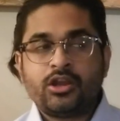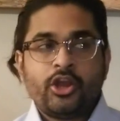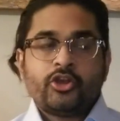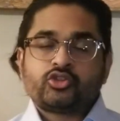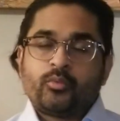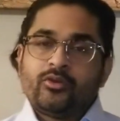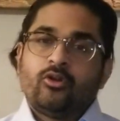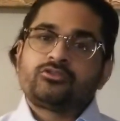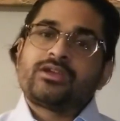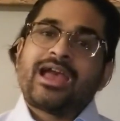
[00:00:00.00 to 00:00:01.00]
So we
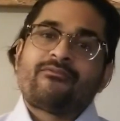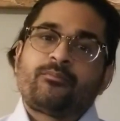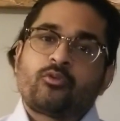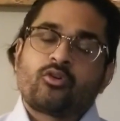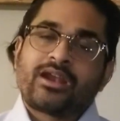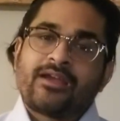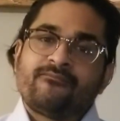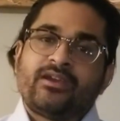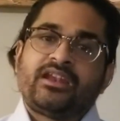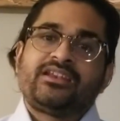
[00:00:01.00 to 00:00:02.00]
also have a program
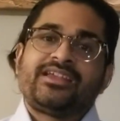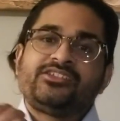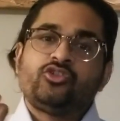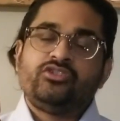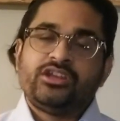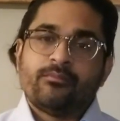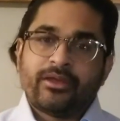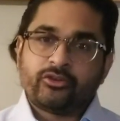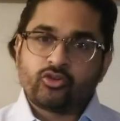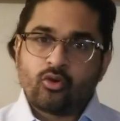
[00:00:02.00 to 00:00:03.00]
where in case you need a
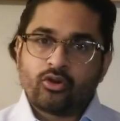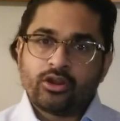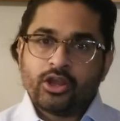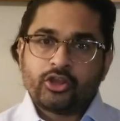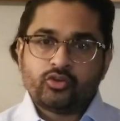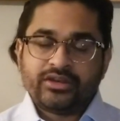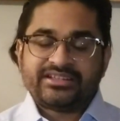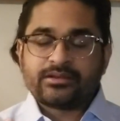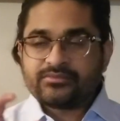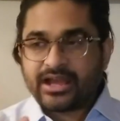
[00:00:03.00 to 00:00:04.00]
mentor, you
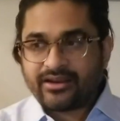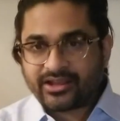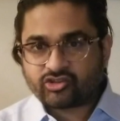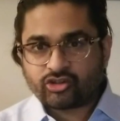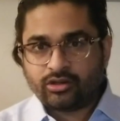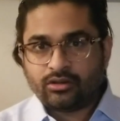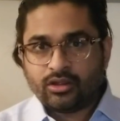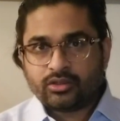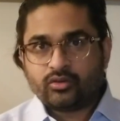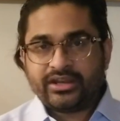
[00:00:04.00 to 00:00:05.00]
need some direction,
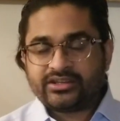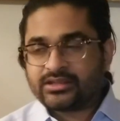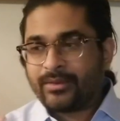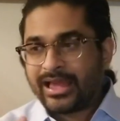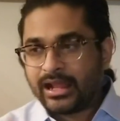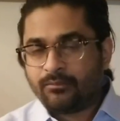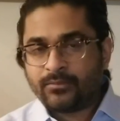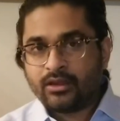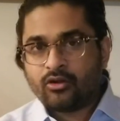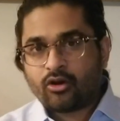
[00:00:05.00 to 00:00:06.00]
you need some help
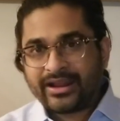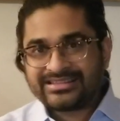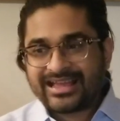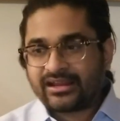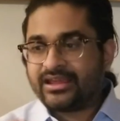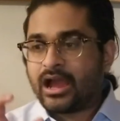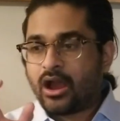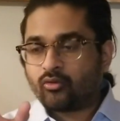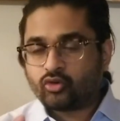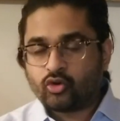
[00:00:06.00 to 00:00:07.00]
on exactly
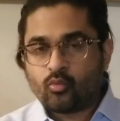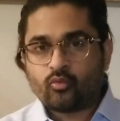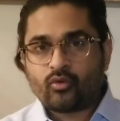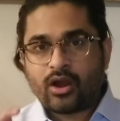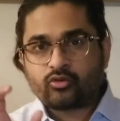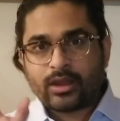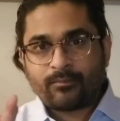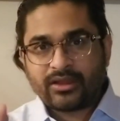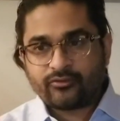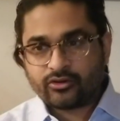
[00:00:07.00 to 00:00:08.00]
how to
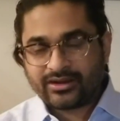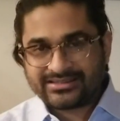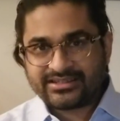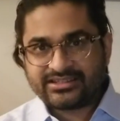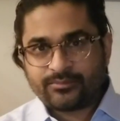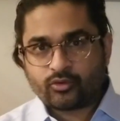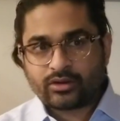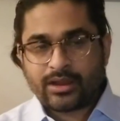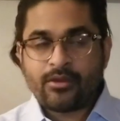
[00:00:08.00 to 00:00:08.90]
apply for your residency program,